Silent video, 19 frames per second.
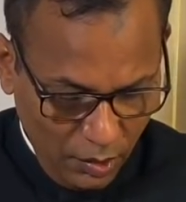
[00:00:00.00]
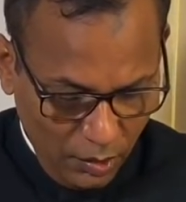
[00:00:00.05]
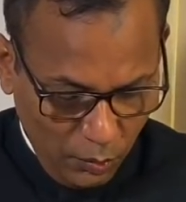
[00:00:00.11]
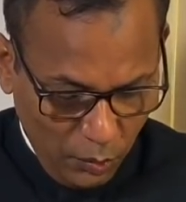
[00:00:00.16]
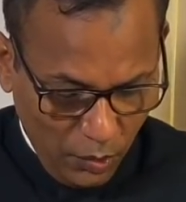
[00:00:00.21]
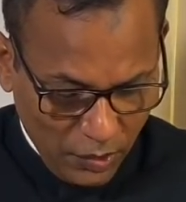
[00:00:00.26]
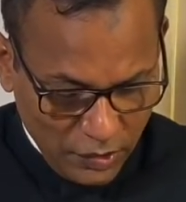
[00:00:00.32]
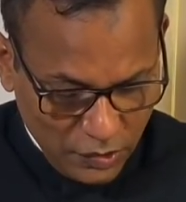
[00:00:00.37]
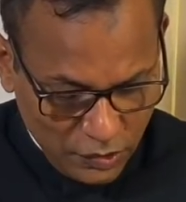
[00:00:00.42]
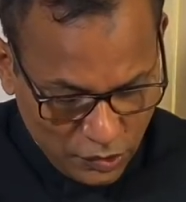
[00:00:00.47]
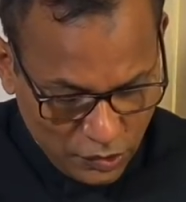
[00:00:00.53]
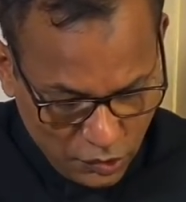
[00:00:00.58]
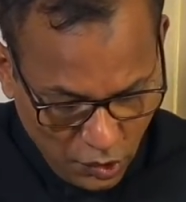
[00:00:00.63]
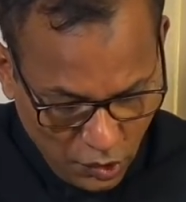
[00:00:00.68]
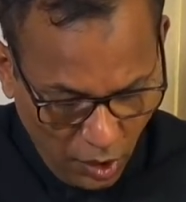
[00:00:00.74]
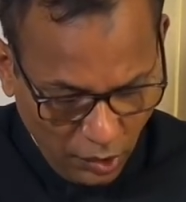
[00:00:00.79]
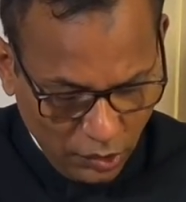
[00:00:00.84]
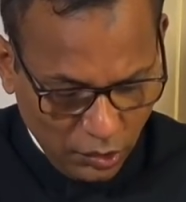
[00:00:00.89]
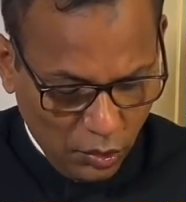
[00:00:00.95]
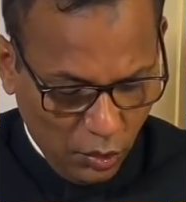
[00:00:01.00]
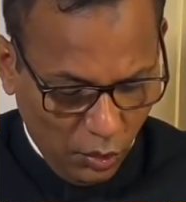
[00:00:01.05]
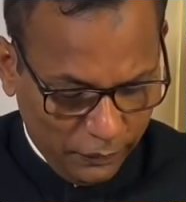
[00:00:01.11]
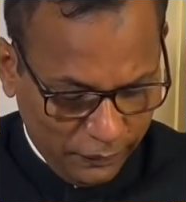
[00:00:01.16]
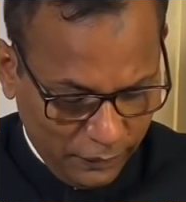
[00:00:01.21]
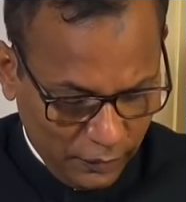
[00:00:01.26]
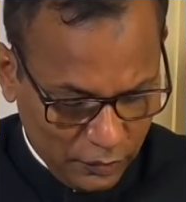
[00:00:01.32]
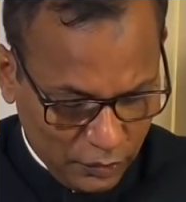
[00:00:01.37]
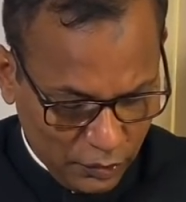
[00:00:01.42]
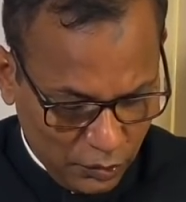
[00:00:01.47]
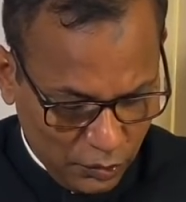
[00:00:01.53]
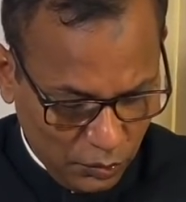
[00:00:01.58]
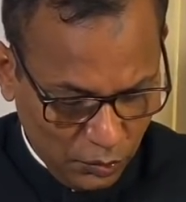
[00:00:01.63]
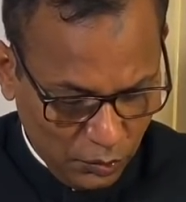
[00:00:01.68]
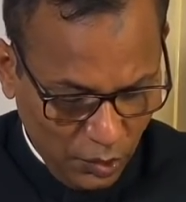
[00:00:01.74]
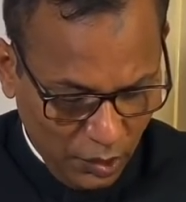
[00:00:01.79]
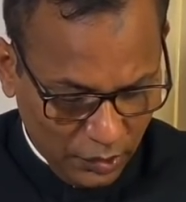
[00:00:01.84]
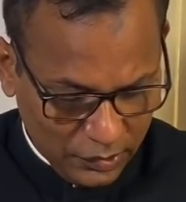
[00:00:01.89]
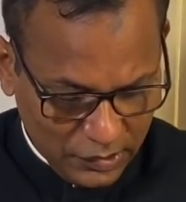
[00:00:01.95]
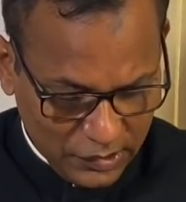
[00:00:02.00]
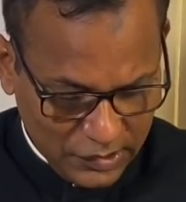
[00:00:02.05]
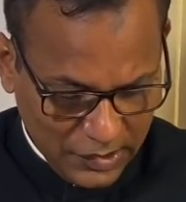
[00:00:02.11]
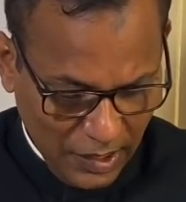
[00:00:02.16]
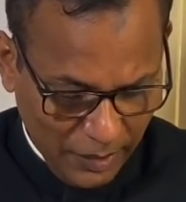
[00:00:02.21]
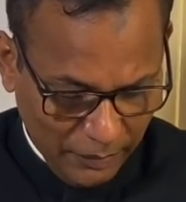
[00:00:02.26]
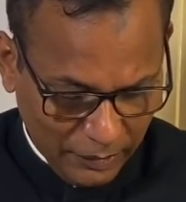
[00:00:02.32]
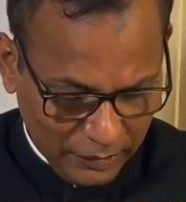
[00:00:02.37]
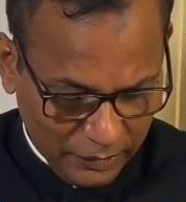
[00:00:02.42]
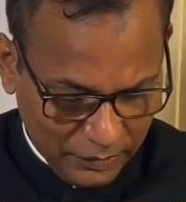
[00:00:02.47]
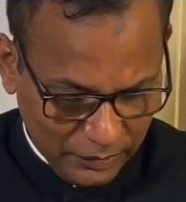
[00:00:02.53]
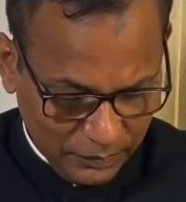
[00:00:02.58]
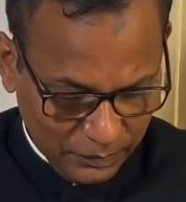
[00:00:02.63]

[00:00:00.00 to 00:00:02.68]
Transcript: what is not lawful to do on the Sabbath.